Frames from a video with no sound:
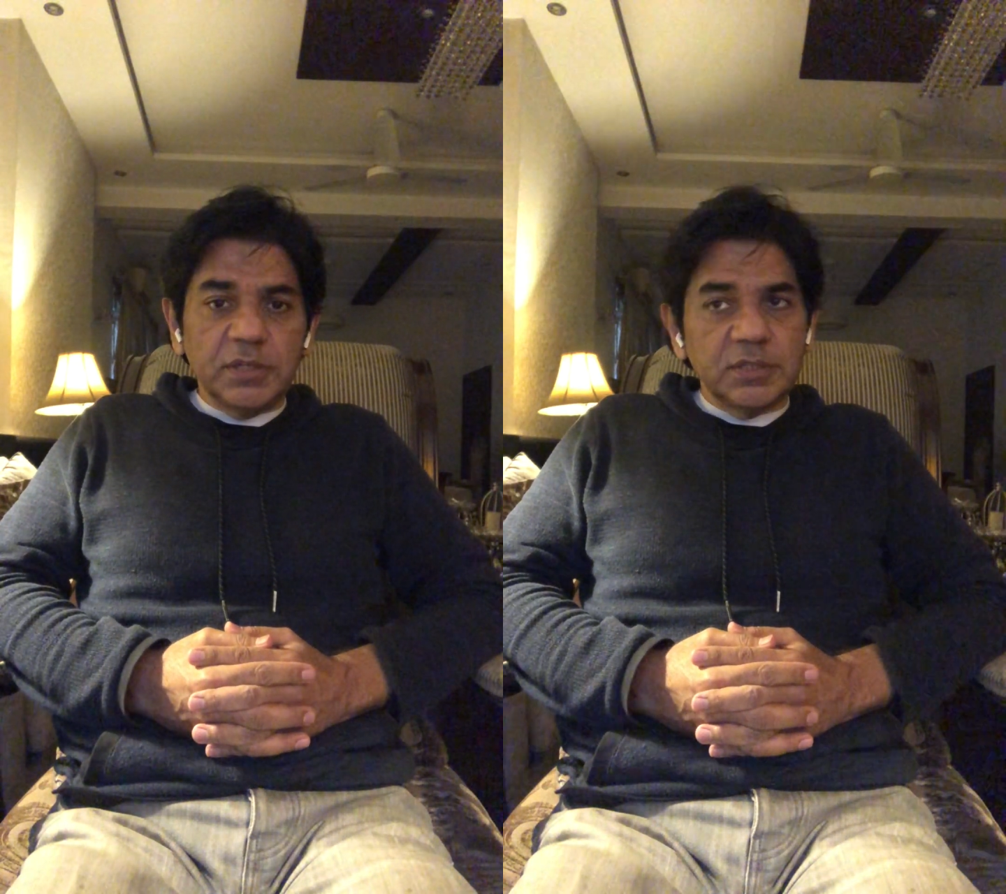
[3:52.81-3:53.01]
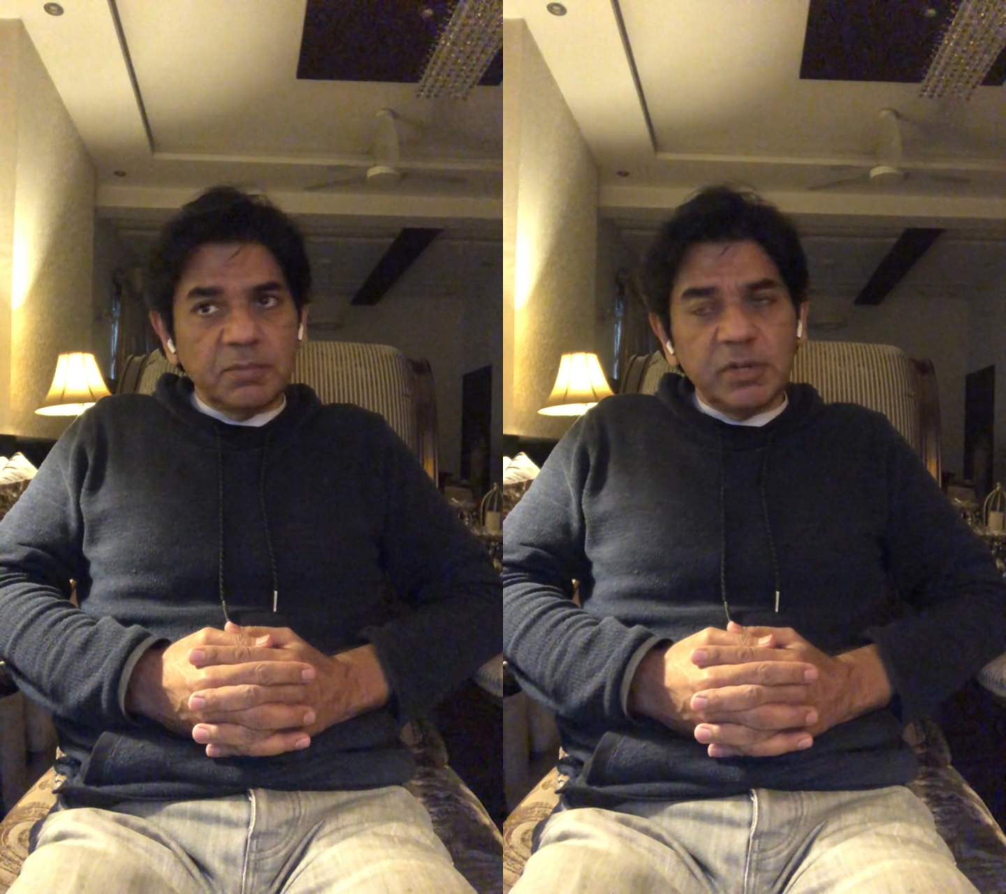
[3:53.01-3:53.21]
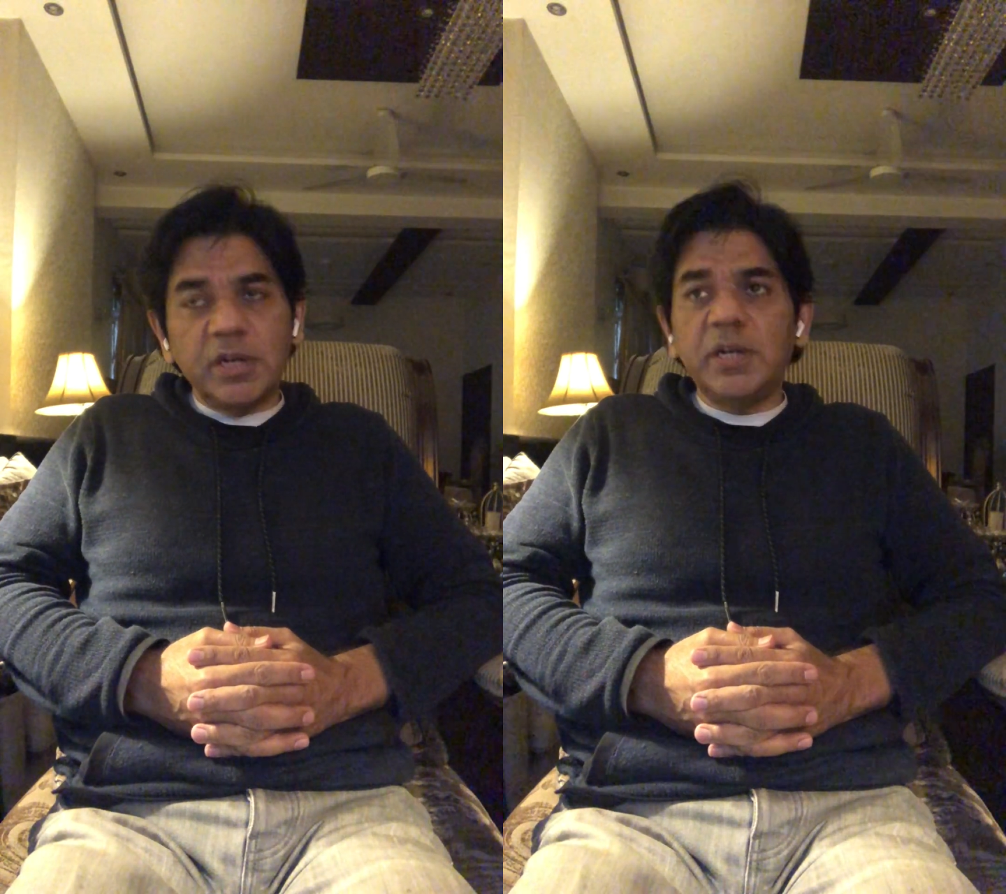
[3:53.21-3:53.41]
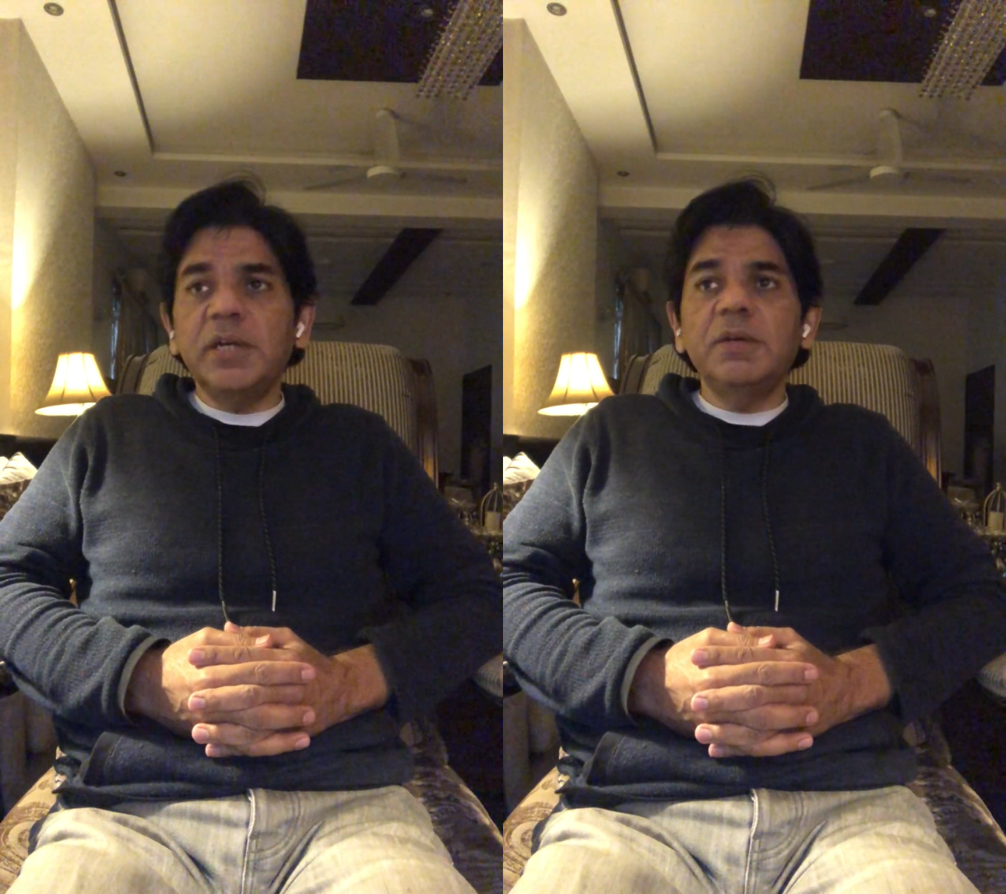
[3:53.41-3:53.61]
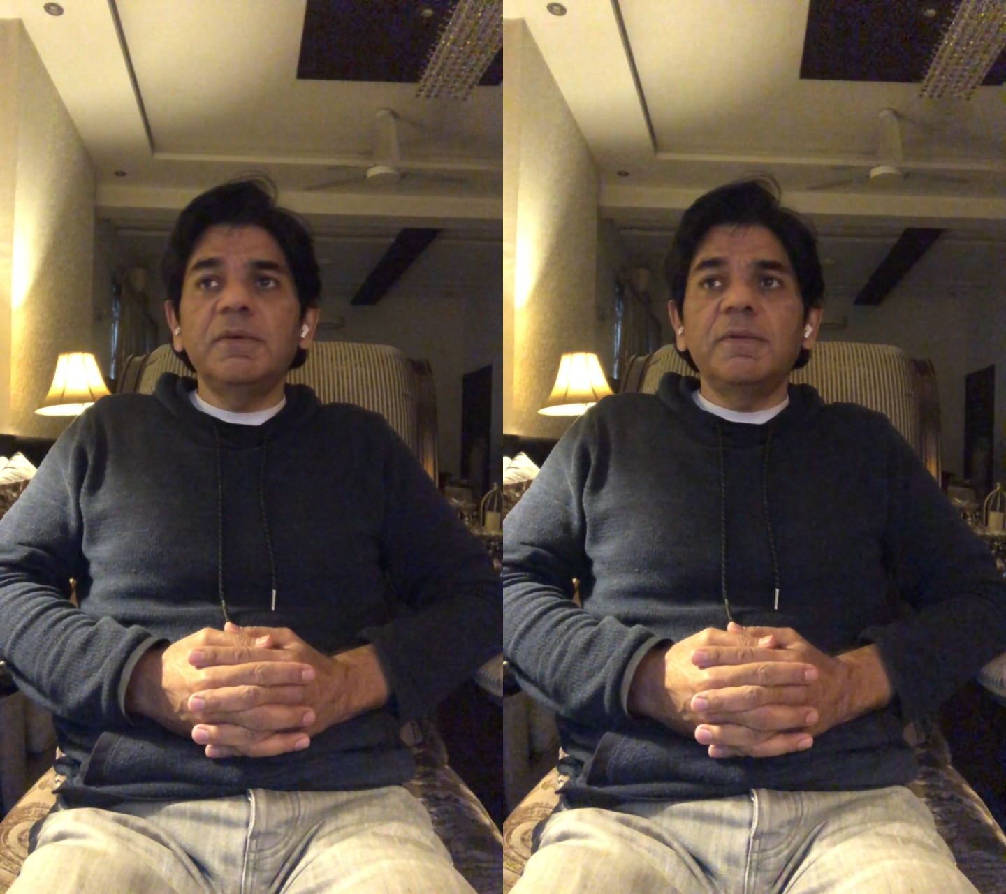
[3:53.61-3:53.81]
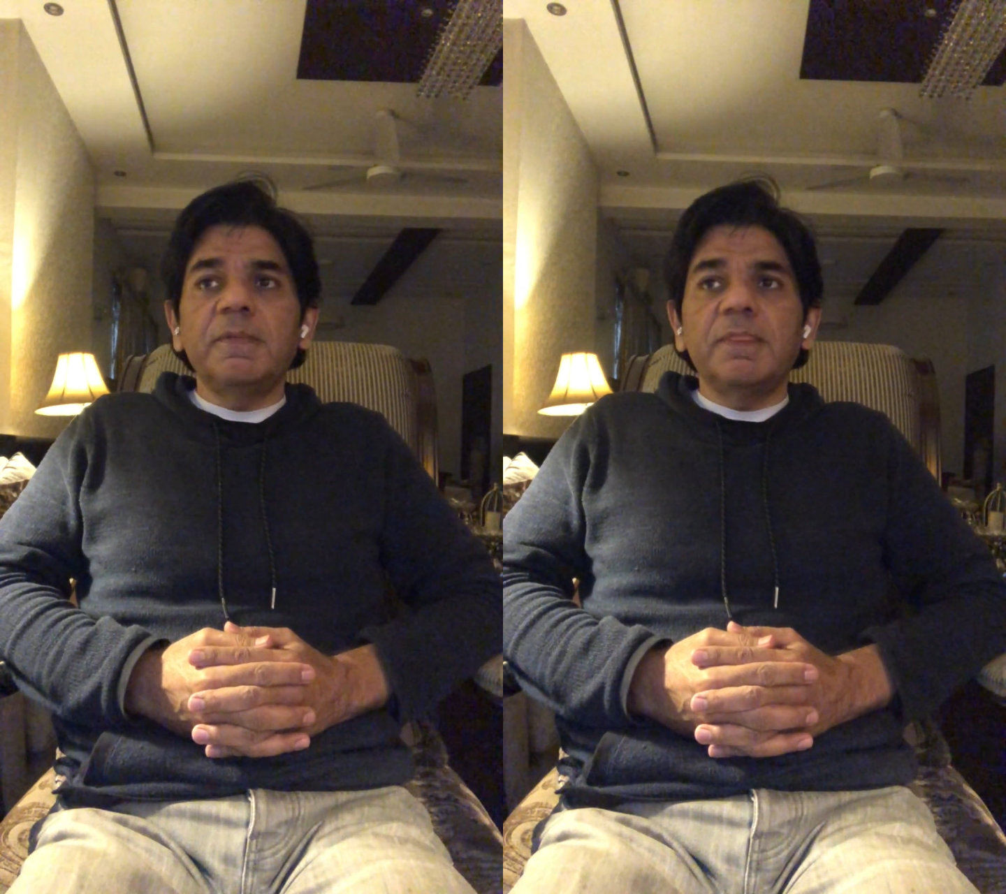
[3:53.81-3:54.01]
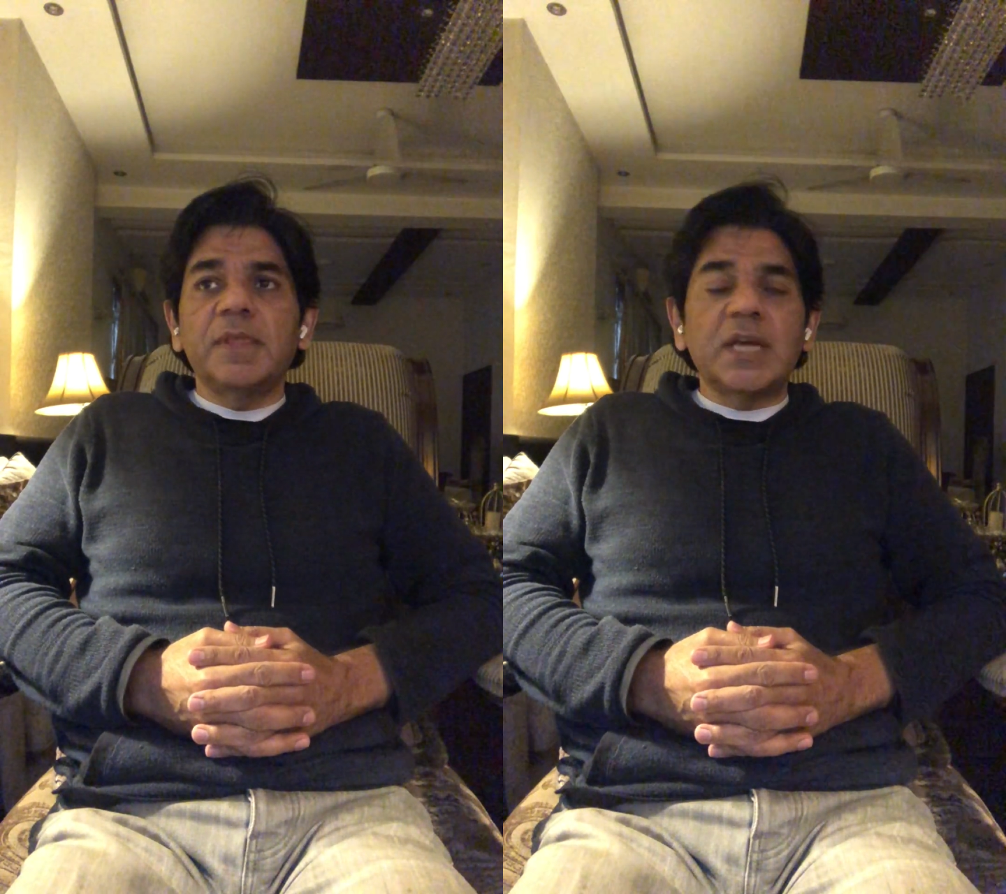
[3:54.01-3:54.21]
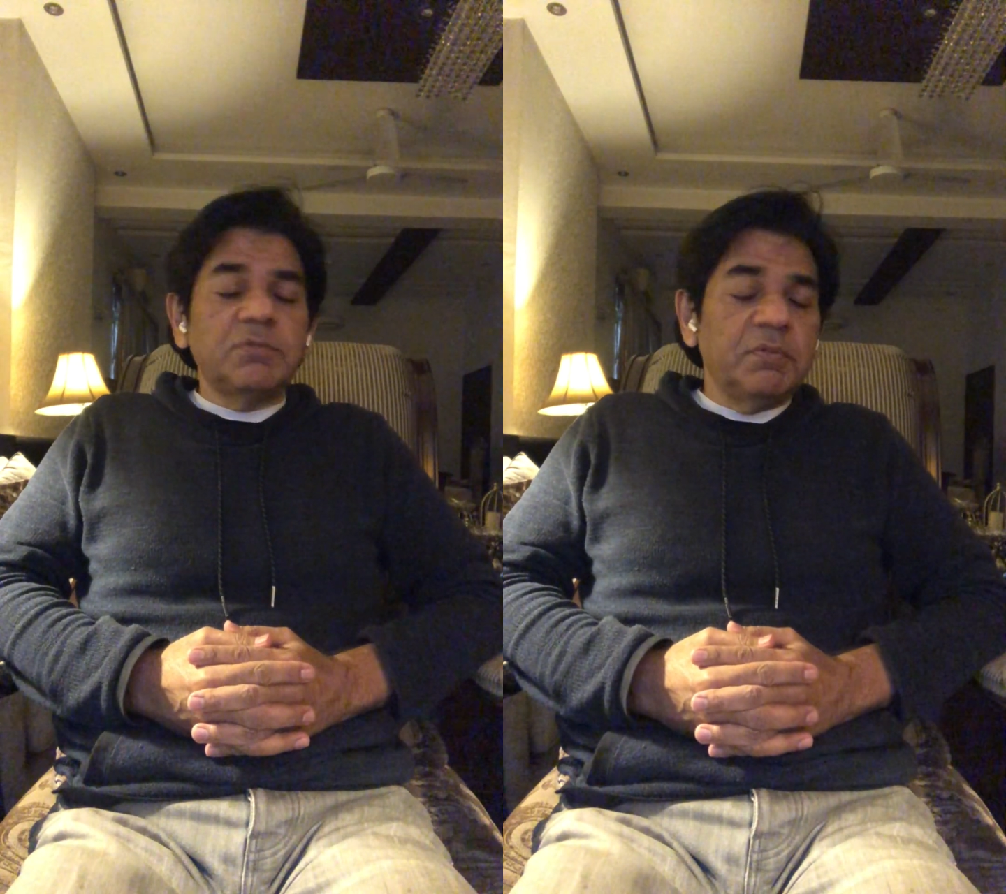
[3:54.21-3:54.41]
Similarly,
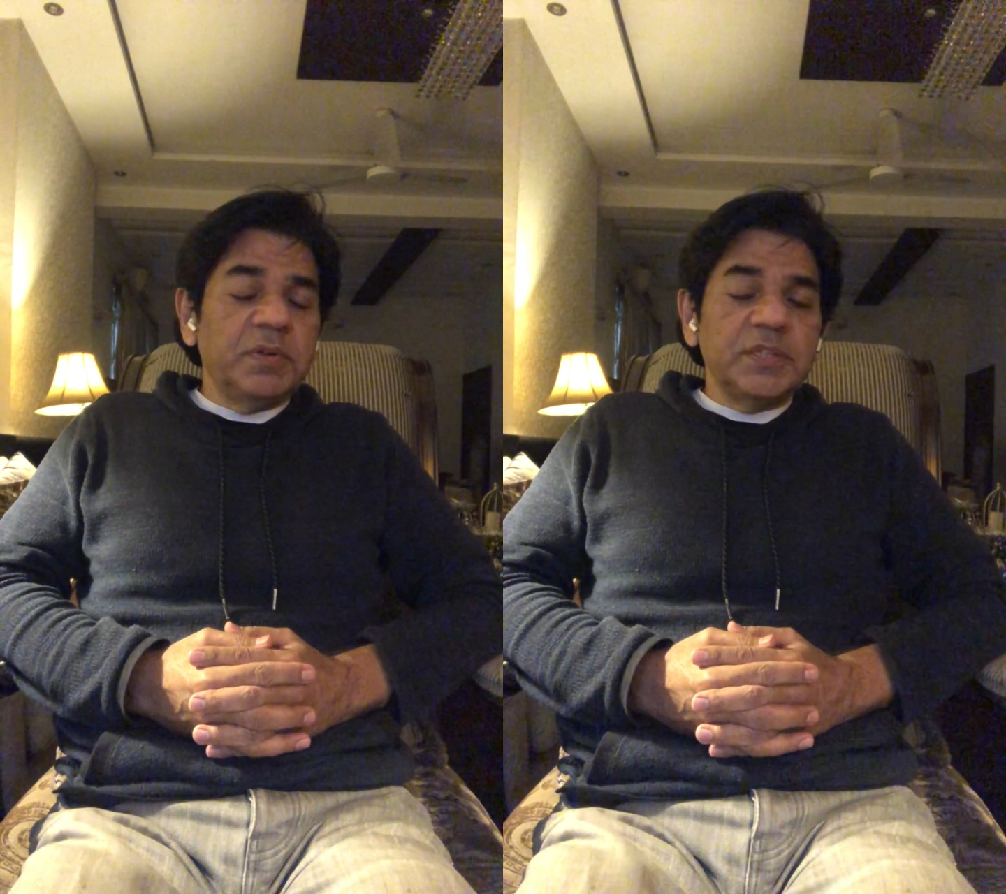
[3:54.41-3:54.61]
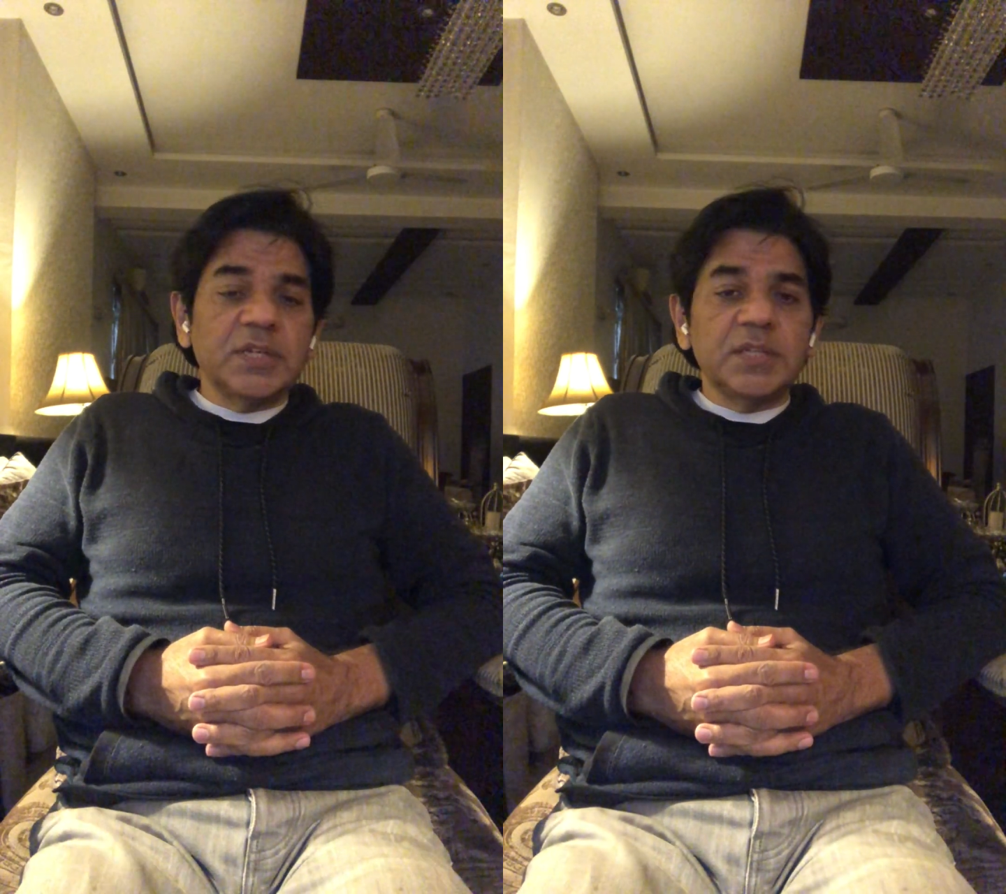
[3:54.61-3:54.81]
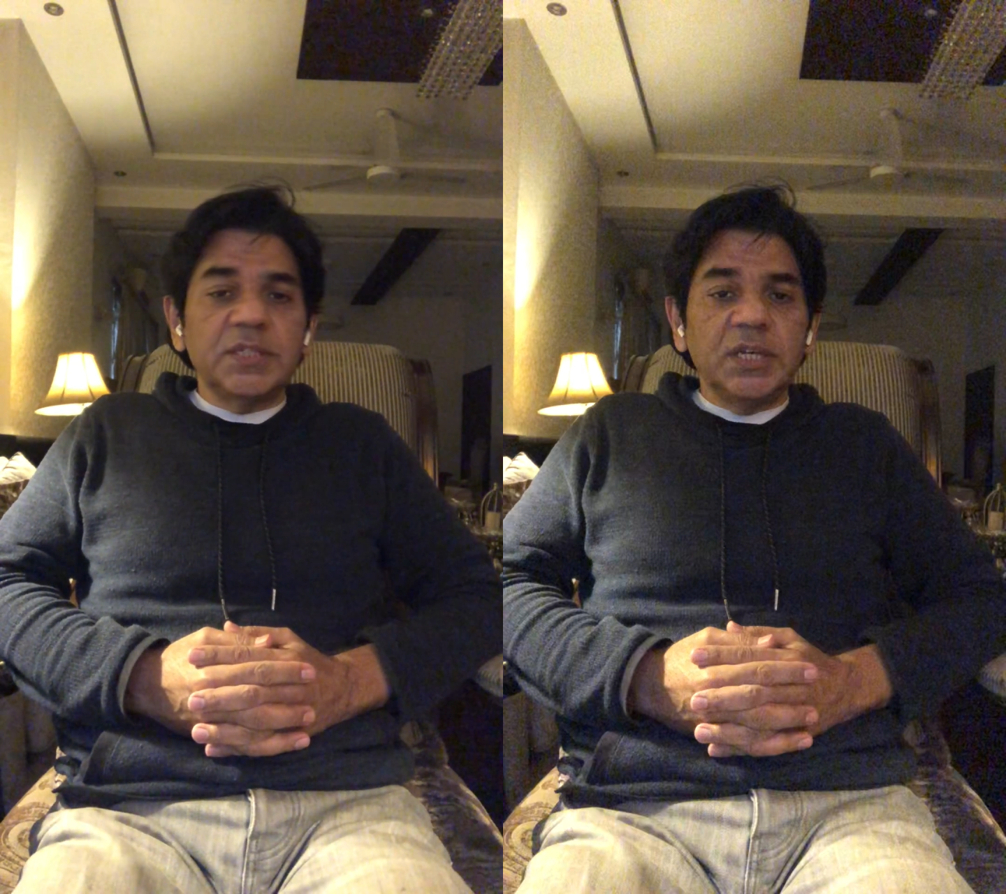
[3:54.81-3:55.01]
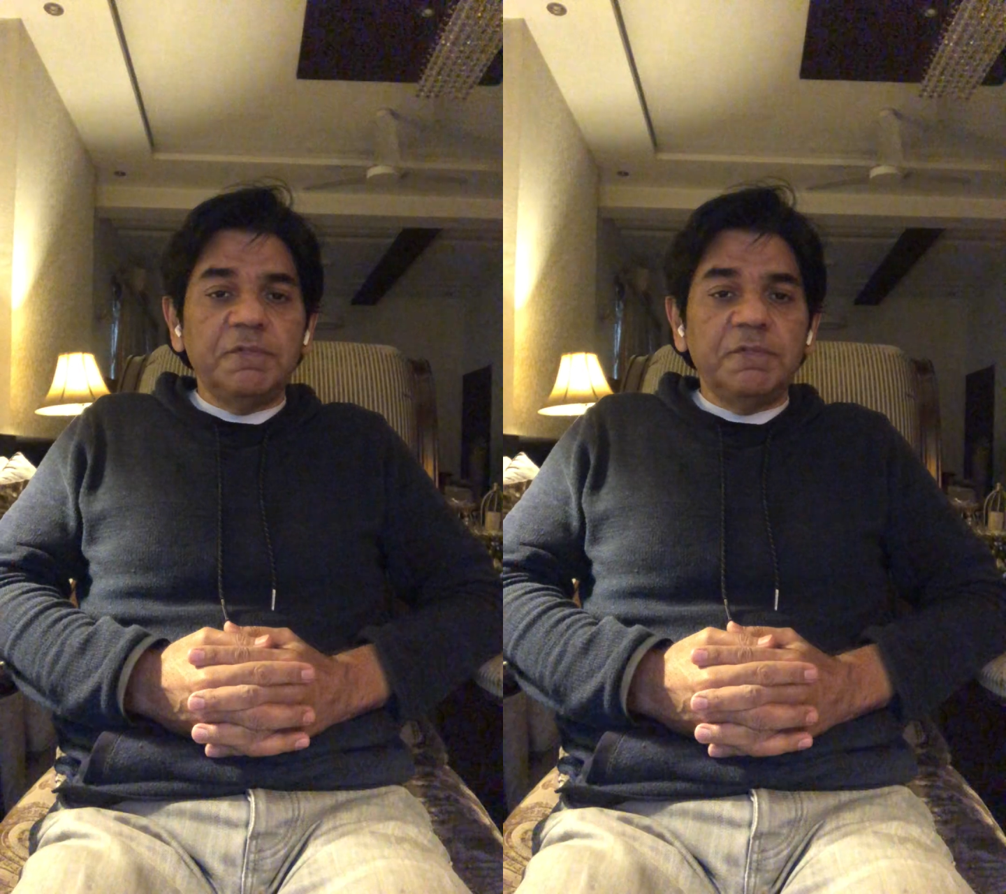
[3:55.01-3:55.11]
as we were discussing,